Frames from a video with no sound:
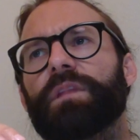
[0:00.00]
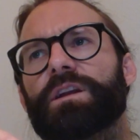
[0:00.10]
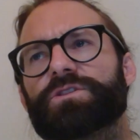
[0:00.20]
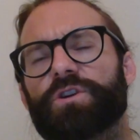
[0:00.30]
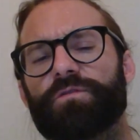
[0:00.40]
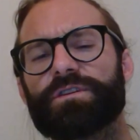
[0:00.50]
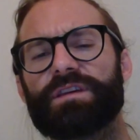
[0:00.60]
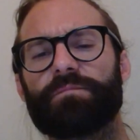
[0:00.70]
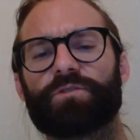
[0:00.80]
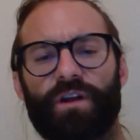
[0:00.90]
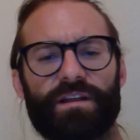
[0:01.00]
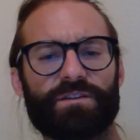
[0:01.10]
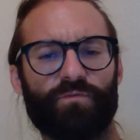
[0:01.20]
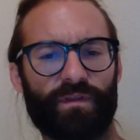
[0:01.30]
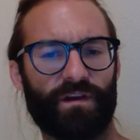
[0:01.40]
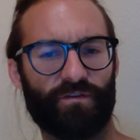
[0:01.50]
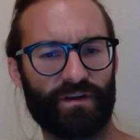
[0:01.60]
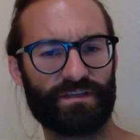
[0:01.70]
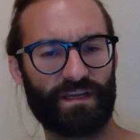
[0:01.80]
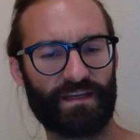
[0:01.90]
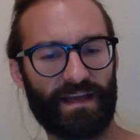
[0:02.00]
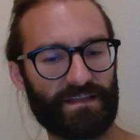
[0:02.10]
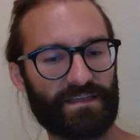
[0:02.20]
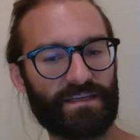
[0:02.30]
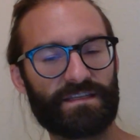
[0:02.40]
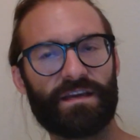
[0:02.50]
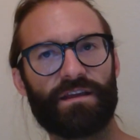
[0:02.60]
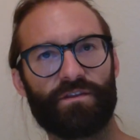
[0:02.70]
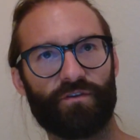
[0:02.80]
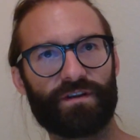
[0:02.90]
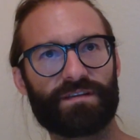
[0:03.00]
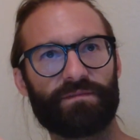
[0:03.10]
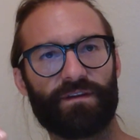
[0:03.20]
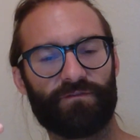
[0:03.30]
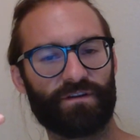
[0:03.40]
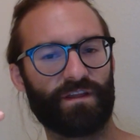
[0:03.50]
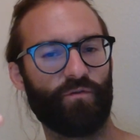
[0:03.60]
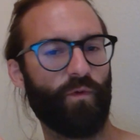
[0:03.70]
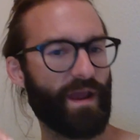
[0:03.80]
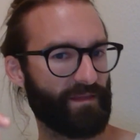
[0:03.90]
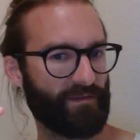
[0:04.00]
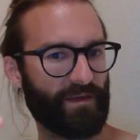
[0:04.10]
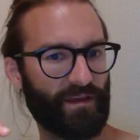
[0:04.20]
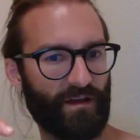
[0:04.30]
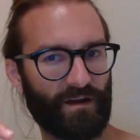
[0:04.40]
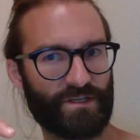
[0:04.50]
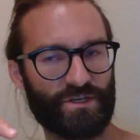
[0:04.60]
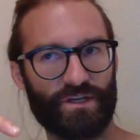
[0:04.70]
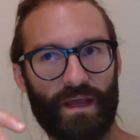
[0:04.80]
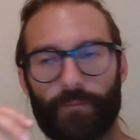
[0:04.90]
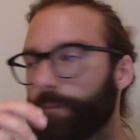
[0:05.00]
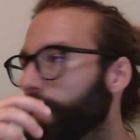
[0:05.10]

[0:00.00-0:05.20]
and show the same trends with increasing intensities. There is some difference in the way that they deoxygenate.